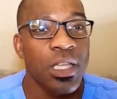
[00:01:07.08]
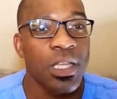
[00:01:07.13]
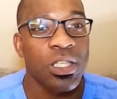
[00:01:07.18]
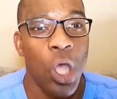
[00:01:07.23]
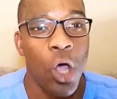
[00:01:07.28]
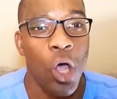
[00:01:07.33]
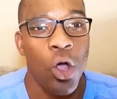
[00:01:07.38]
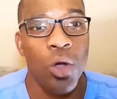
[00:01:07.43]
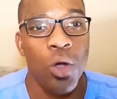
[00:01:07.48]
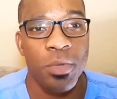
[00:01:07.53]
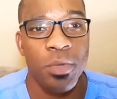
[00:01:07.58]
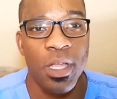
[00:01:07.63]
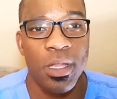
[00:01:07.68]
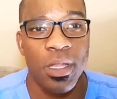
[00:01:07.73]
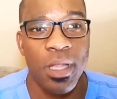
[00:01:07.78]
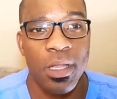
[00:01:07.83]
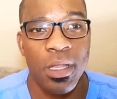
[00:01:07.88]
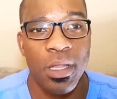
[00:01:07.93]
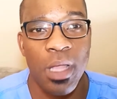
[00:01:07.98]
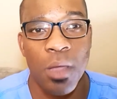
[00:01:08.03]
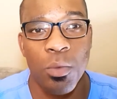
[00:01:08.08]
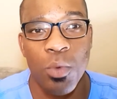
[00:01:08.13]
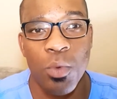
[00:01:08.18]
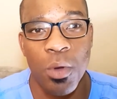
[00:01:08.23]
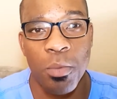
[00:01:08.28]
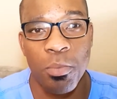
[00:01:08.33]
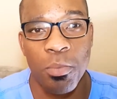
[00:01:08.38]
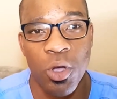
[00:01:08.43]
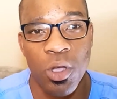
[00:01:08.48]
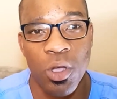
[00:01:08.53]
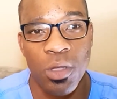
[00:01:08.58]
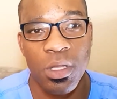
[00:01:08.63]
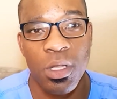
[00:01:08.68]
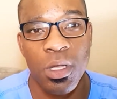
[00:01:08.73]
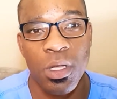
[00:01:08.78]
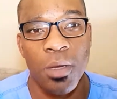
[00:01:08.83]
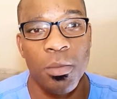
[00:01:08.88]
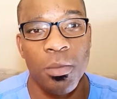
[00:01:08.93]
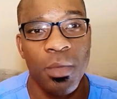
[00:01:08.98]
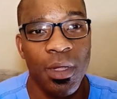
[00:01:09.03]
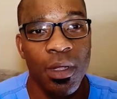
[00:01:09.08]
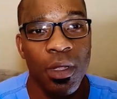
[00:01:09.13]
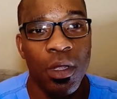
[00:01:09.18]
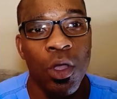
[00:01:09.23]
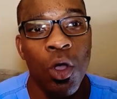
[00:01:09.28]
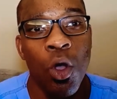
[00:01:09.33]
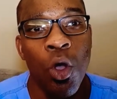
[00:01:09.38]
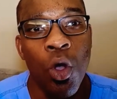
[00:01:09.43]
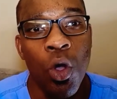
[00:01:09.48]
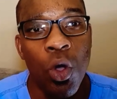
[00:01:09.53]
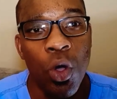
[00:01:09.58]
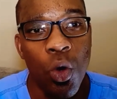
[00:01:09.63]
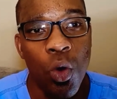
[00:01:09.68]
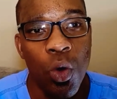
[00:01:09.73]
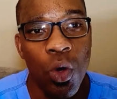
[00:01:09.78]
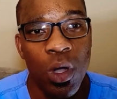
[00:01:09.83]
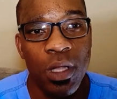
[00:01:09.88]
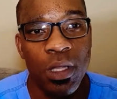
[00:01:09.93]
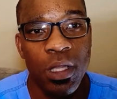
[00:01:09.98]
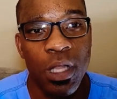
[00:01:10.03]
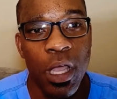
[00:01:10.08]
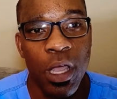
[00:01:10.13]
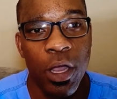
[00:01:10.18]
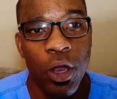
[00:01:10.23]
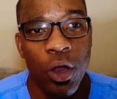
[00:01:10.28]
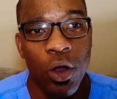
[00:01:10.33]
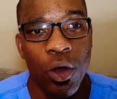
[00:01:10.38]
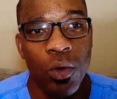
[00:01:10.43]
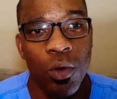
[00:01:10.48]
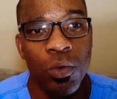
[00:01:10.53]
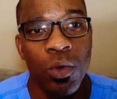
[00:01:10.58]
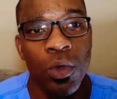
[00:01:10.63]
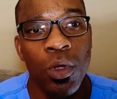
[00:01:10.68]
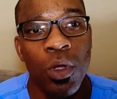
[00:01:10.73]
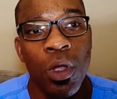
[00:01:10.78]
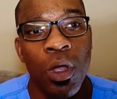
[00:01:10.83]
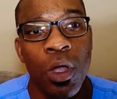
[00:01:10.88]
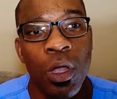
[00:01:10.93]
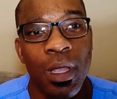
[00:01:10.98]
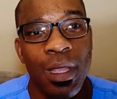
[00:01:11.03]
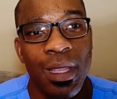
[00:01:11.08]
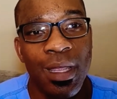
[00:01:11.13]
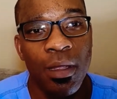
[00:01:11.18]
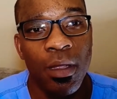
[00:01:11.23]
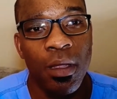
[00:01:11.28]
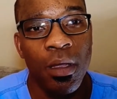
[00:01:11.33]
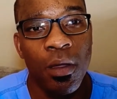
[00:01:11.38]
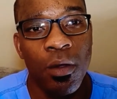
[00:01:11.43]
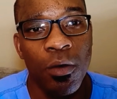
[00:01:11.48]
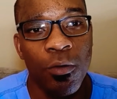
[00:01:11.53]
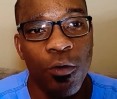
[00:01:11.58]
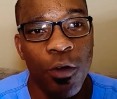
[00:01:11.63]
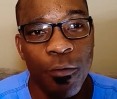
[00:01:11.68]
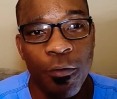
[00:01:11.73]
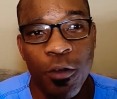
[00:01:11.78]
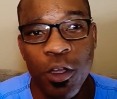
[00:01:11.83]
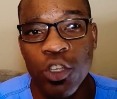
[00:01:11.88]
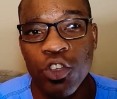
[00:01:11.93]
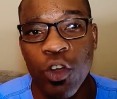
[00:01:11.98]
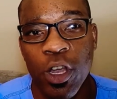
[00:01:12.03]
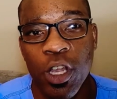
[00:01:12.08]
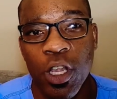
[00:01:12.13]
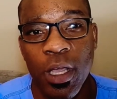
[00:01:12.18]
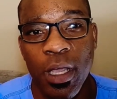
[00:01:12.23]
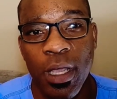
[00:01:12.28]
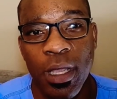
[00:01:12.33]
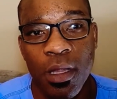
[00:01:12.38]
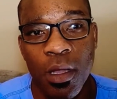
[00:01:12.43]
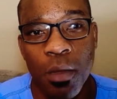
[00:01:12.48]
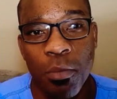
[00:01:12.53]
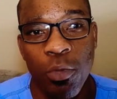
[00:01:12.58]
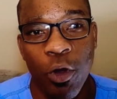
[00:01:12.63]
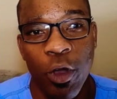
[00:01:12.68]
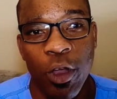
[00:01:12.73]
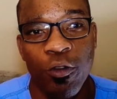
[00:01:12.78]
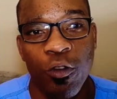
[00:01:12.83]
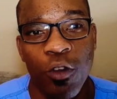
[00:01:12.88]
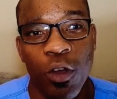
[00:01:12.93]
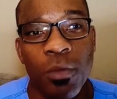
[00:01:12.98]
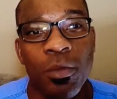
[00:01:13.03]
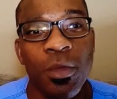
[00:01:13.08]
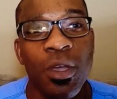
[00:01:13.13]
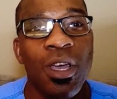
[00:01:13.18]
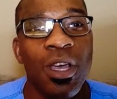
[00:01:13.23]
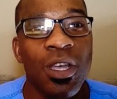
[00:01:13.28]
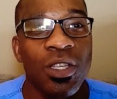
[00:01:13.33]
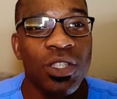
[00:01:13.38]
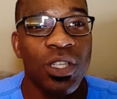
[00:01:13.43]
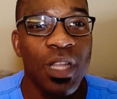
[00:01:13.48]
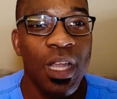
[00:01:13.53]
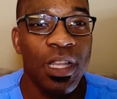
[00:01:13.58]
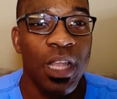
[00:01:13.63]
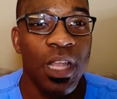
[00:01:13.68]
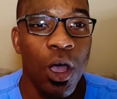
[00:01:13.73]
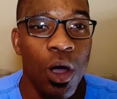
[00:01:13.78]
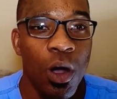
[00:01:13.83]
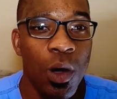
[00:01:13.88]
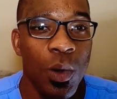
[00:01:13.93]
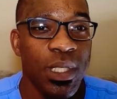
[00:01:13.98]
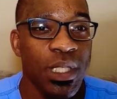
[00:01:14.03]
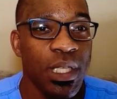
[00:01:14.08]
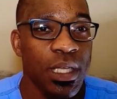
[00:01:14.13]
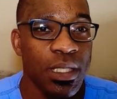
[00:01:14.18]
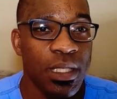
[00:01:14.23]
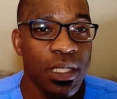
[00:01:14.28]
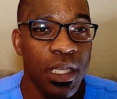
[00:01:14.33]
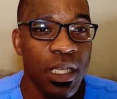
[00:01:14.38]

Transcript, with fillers: I hope that, that they will put them on their refrigerator in the break room so that they always can see the